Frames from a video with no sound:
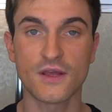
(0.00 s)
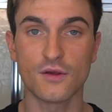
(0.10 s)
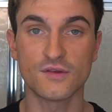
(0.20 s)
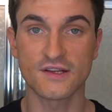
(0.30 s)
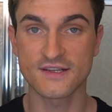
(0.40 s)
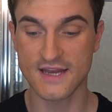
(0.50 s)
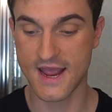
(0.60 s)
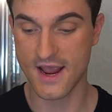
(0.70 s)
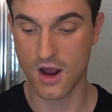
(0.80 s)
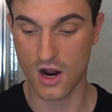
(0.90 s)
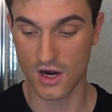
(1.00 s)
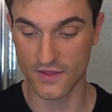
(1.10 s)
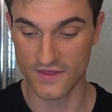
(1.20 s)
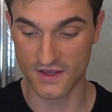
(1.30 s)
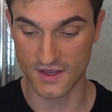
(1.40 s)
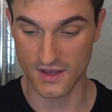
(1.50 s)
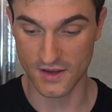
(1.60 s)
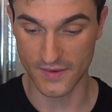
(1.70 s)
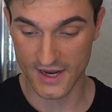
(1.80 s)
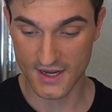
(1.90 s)
to be using today are
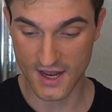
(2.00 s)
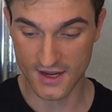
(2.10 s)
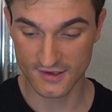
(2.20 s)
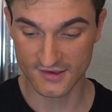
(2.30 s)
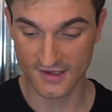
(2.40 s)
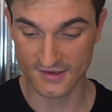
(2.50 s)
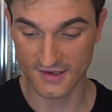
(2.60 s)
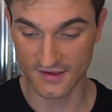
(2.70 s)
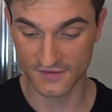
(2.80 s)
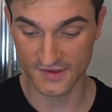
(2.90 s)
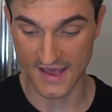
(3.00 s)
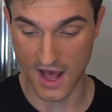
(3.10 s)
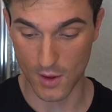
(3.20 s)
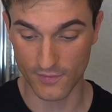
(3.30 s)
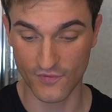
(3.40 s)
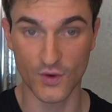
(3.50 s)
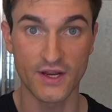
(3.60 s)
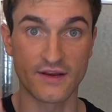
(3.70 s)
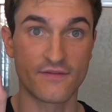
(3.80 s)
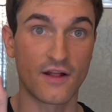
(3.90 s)
the Icon Sensitive Scalp
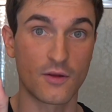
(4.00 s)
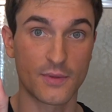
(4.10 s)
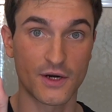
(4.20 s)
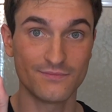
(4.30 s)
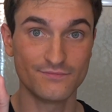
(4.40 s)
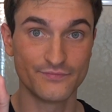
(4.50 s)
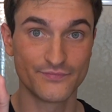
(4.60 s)
4D Developer.